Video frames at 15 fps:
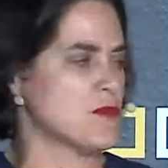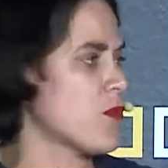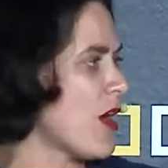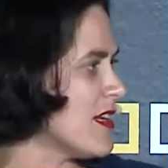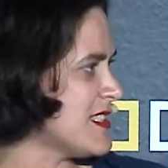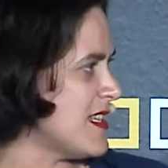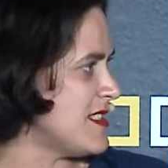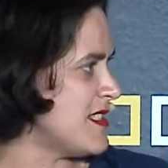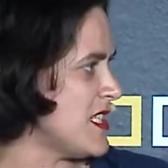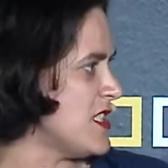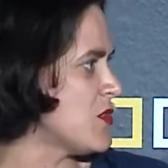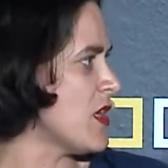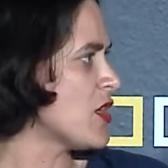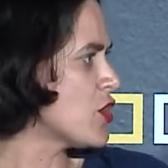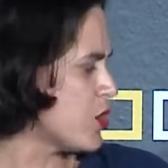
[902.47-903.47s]

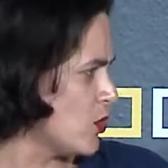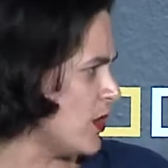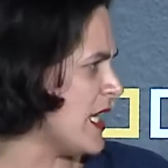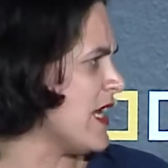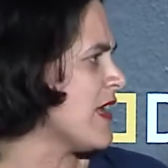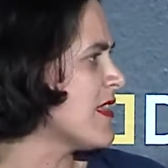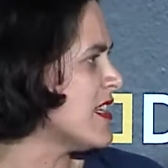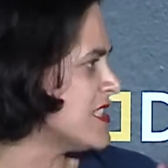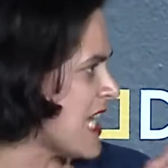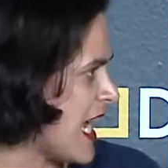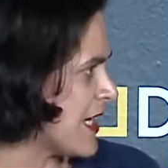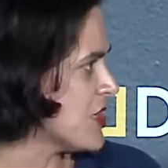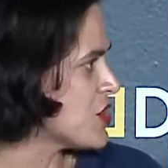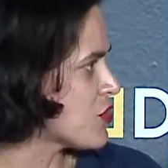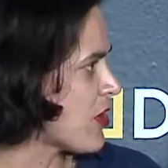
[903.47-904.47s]
processes, including the
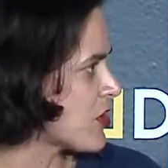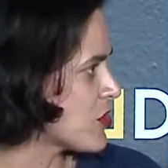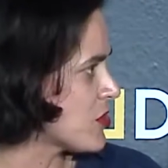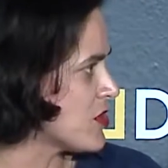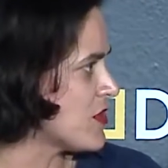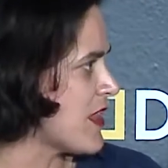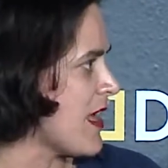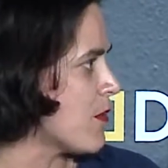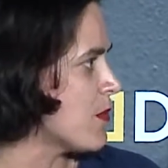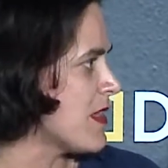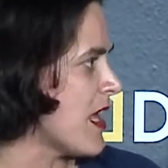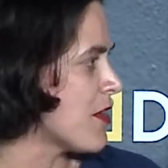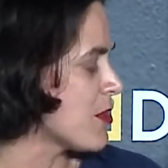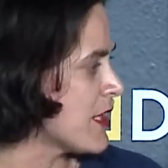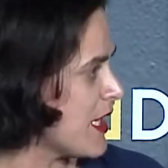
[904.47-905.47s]
data structures
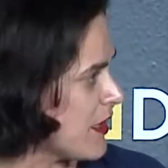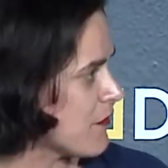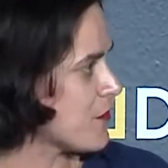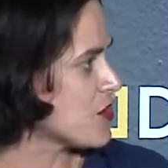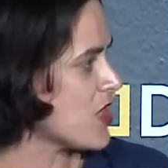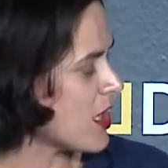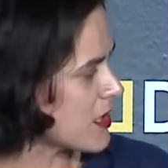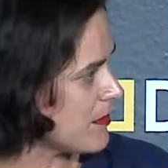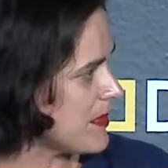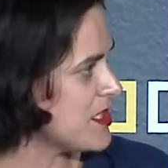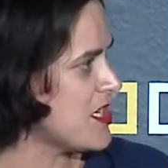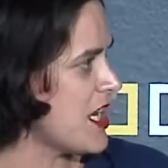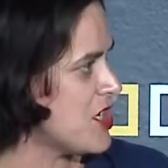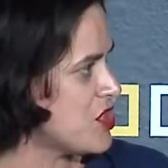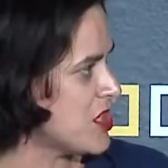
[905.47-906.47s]
that are needed for
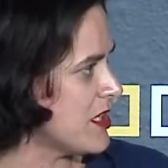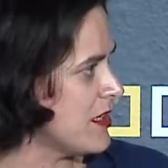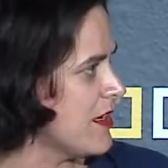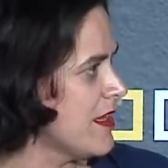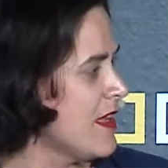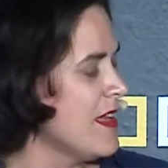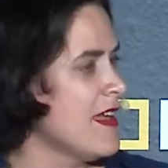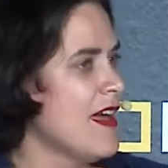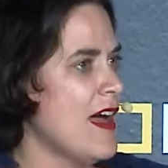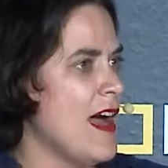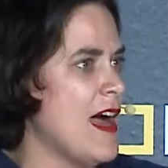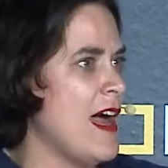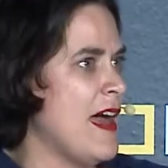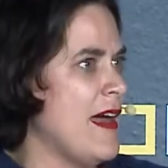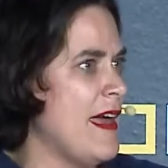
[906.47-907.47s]
documentation.
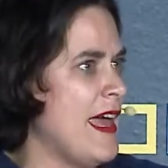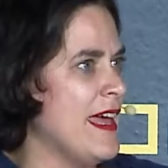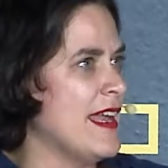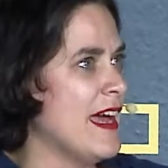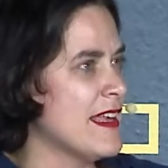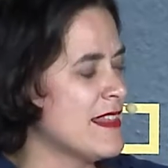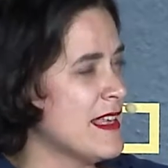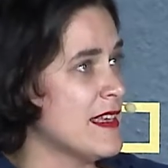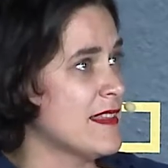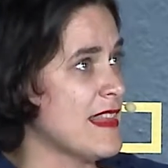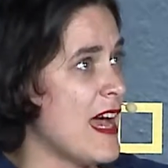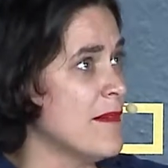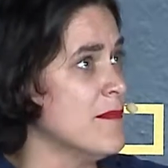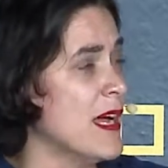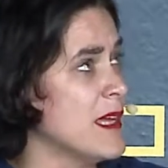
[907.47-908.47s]
And I think
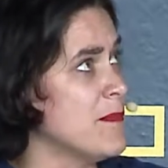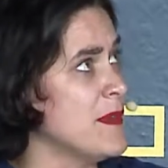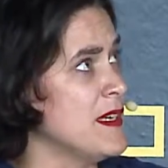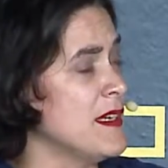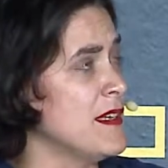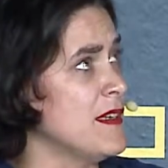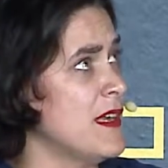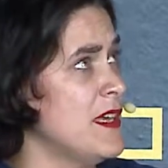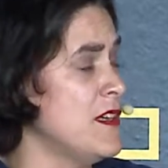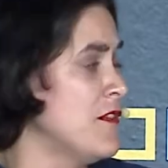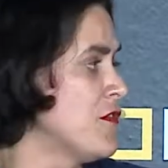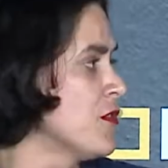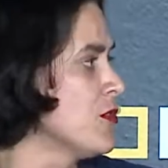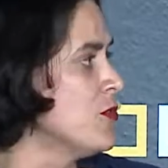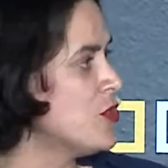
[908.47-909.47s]
that might be an
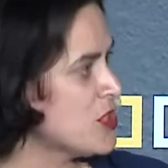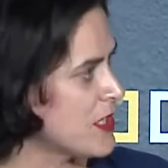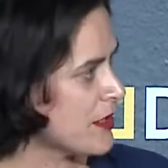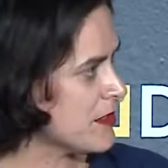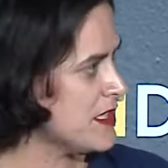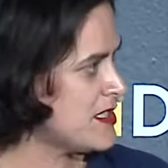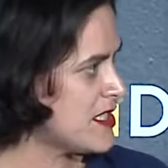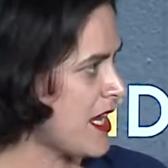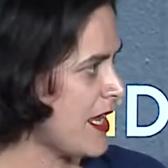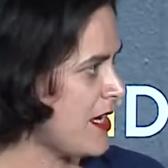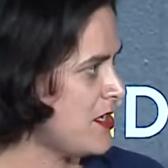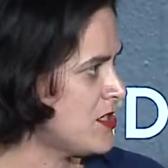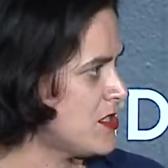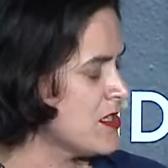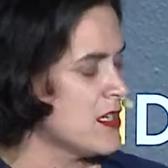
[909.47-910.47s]
evolutionary
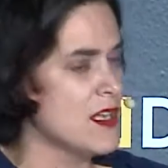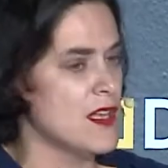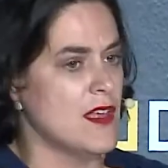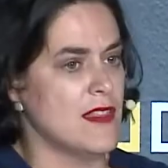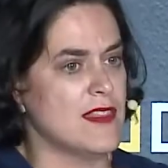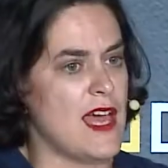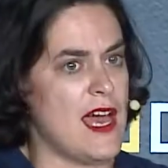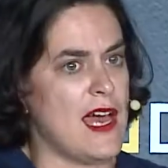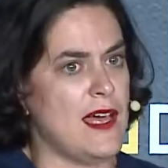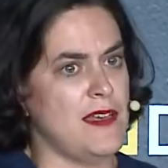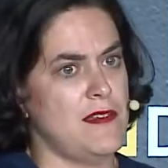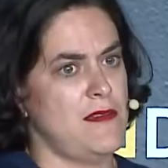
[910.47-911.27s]
stage that